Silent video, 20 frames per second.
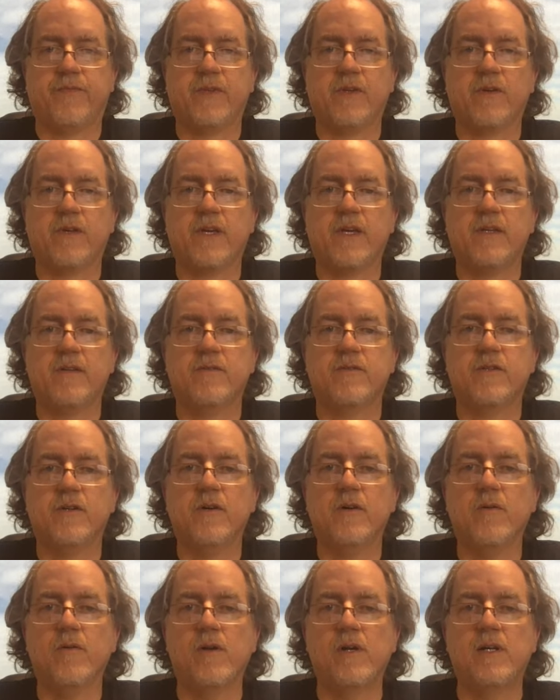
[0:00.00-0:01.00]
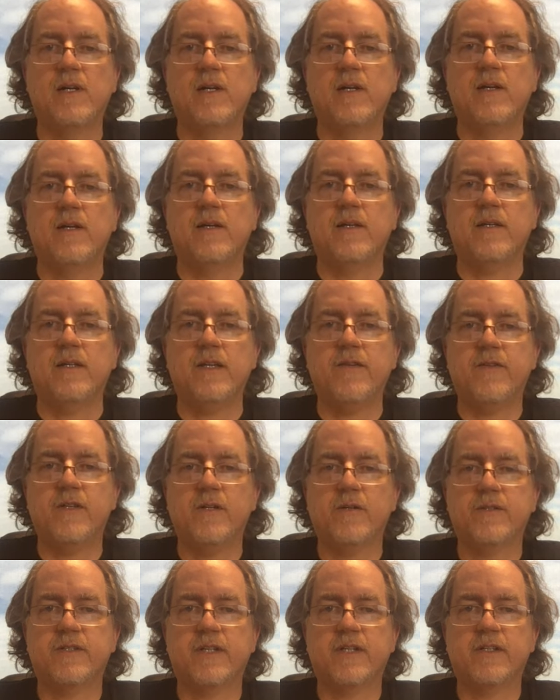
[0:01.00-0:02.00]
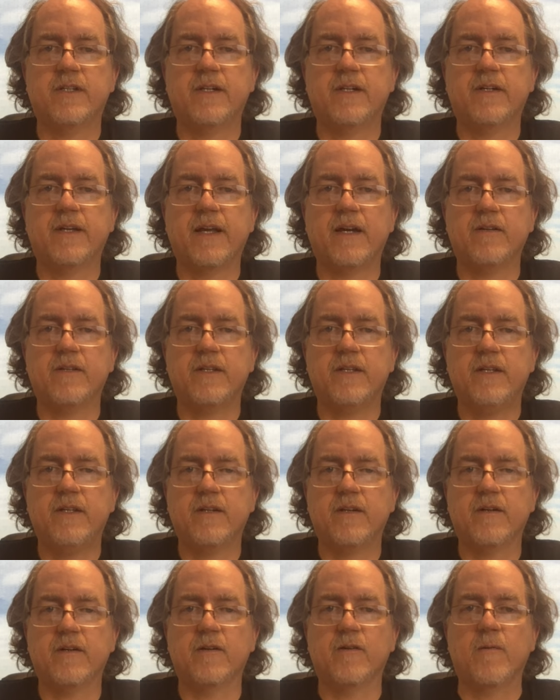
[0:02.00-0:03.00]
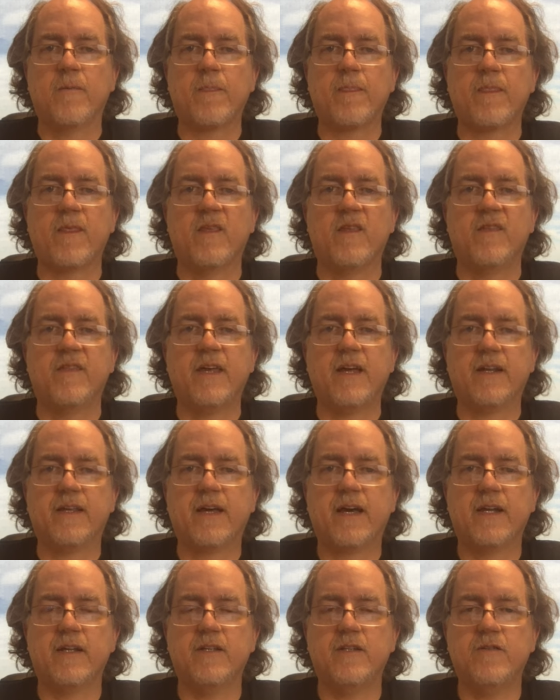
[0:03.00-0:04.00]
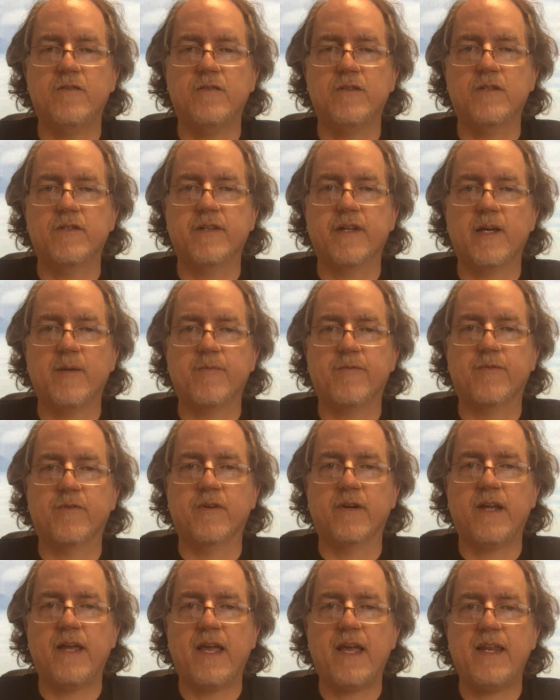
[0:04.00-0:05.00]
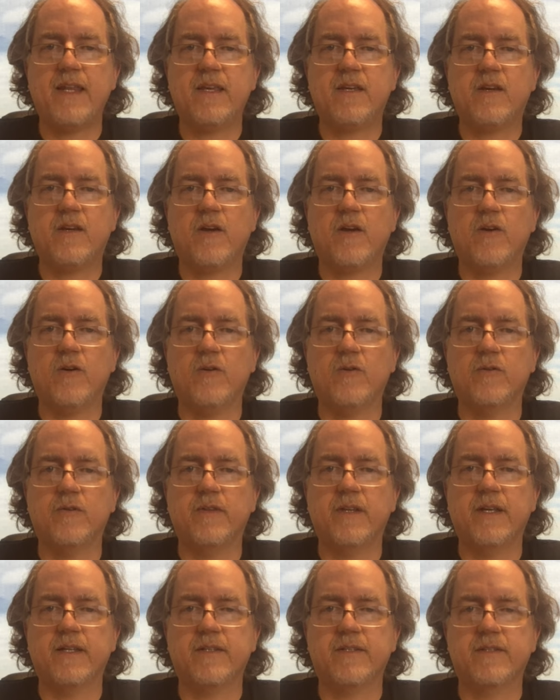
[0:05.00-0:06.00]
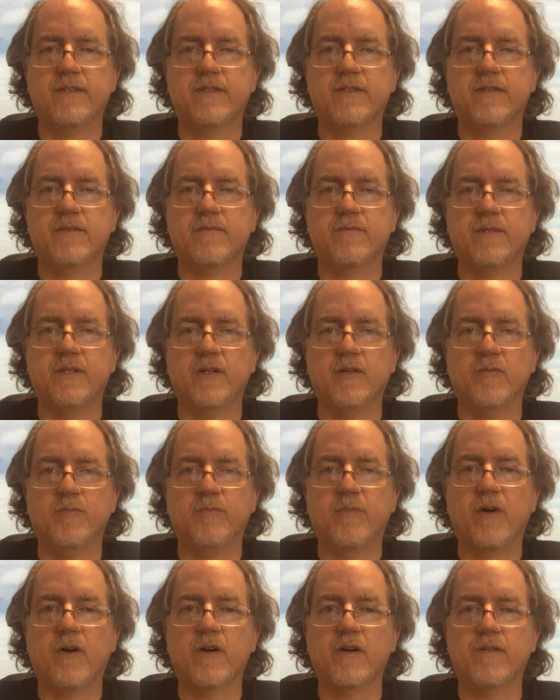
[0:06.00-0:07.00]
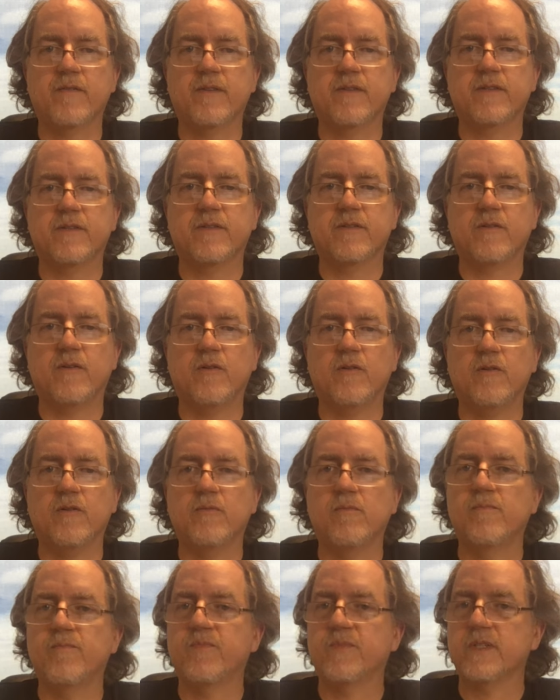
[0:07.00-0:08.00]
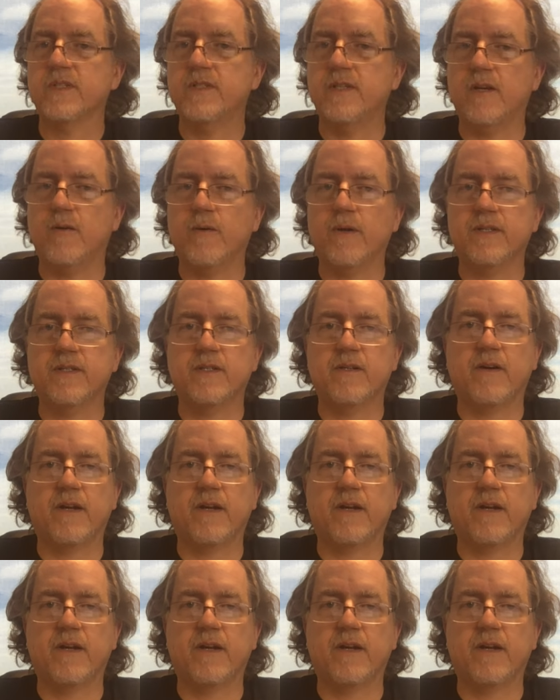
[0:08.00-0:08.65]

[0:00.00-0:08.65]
Okay, so even though it's declared out here, that kind of uses it up for any code that's, you know, part of this whole sequence here.